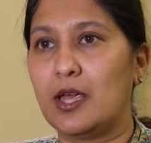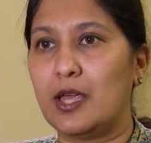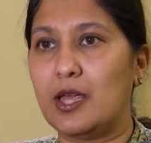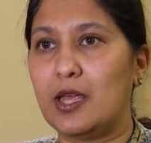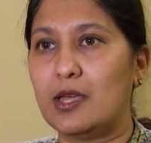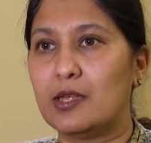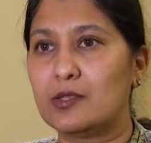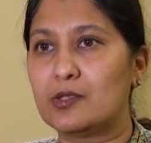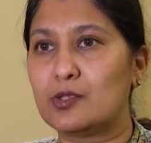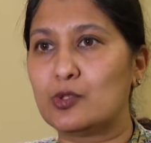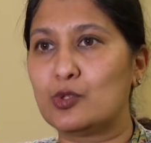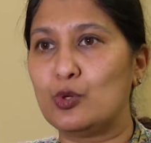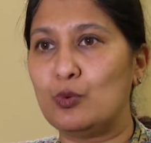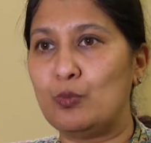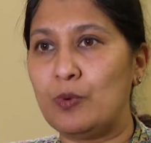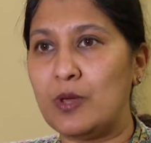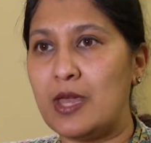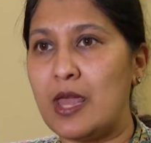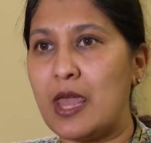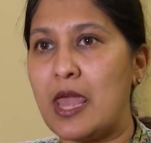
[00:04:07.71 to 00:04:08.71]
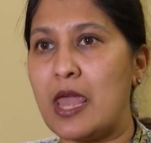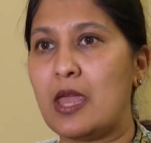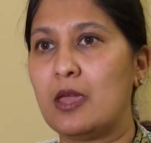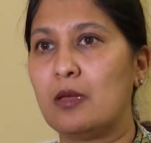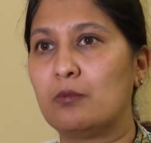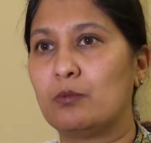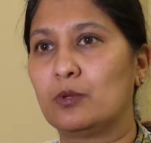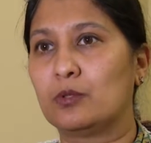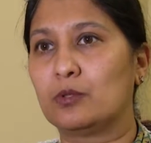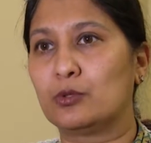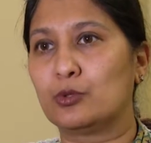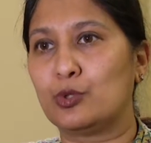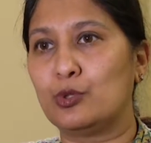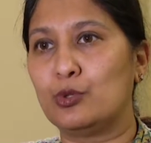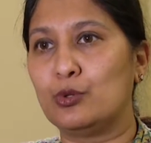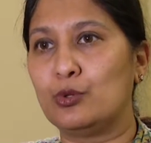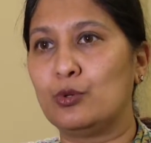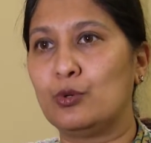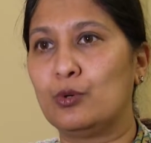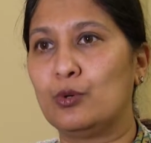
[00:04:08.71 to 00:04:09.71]
is to be able
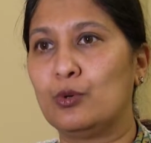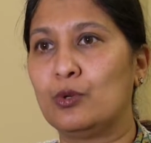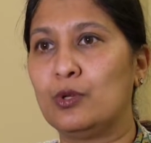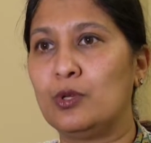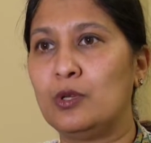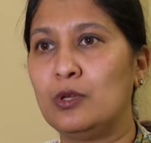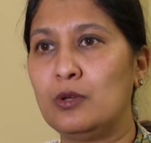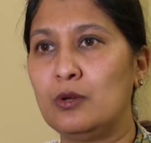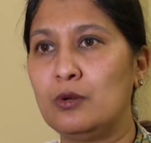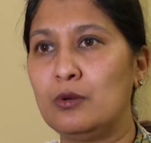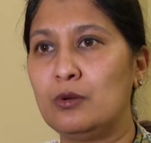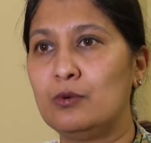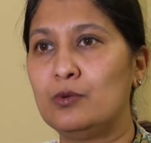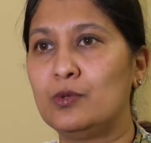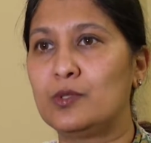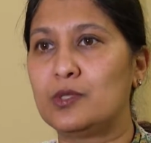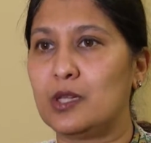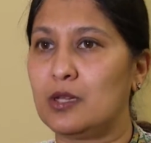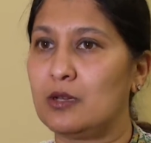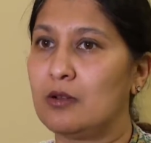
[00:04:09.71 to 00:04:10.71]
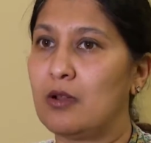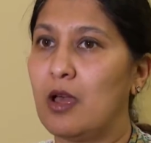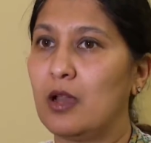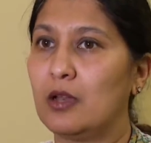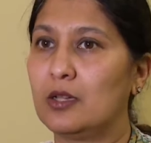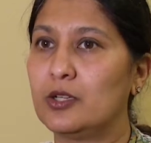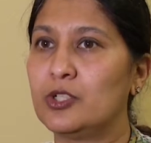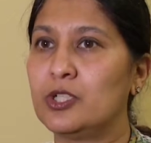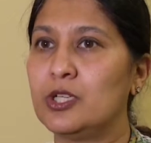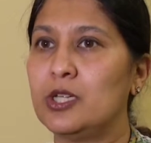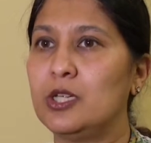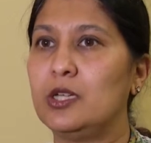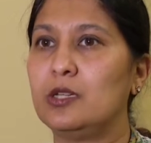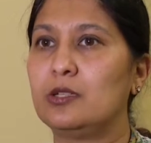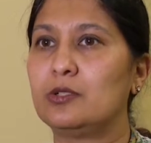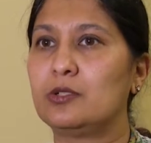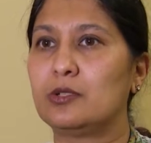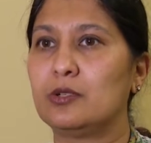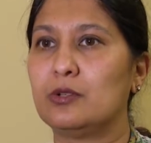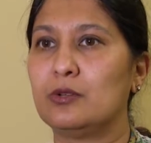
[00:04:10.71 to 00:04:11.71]
to use technology
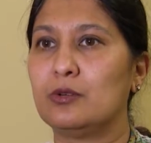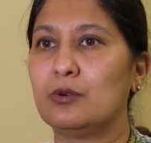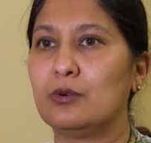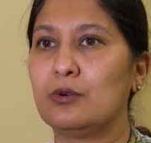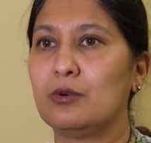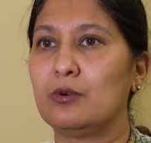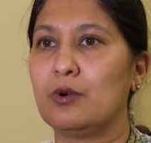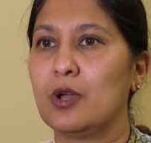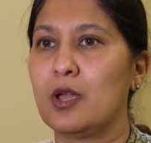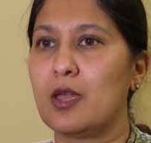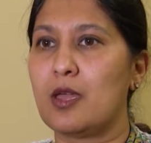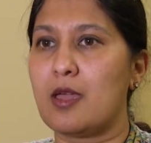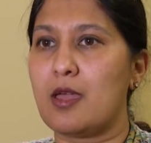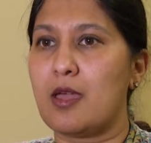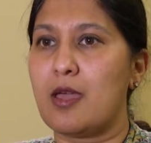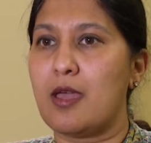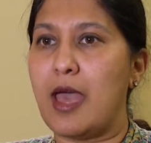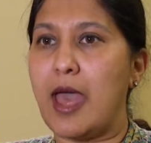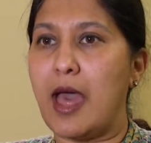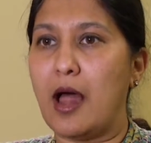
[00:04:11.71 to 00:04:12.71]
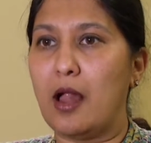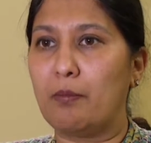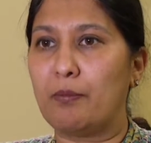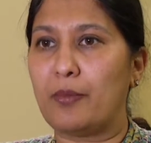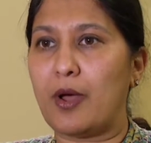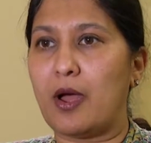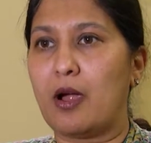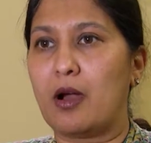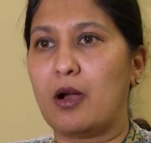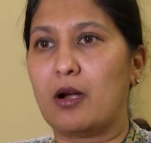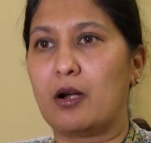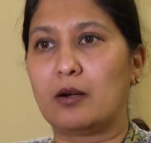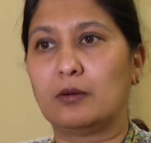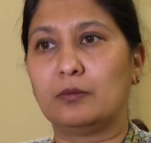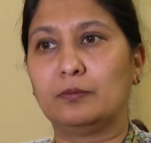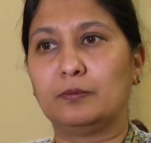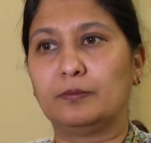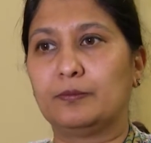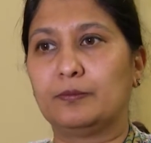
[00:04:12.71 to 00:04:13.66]
to help our